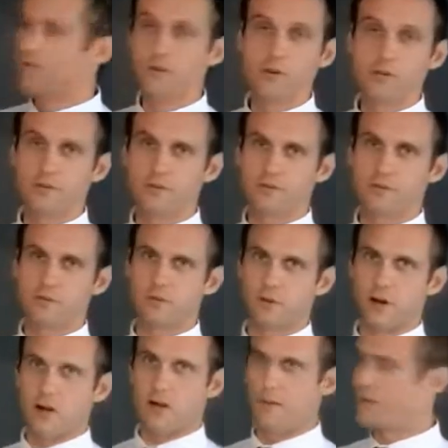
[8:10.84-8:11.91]
of Newton's third
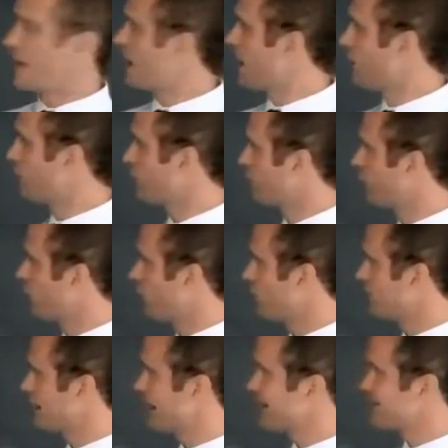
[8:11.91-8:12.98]
law, that every
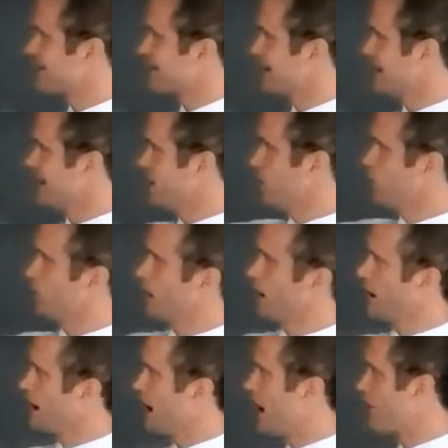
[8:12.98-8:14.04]
force has an equal
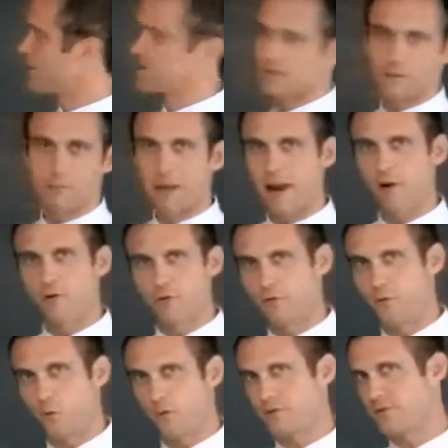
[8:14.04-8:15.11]
and opposite paired
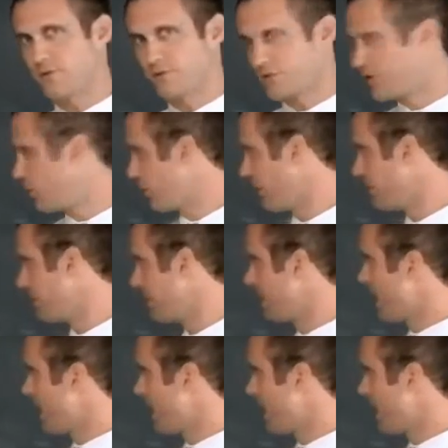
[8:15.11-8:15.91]
force to it.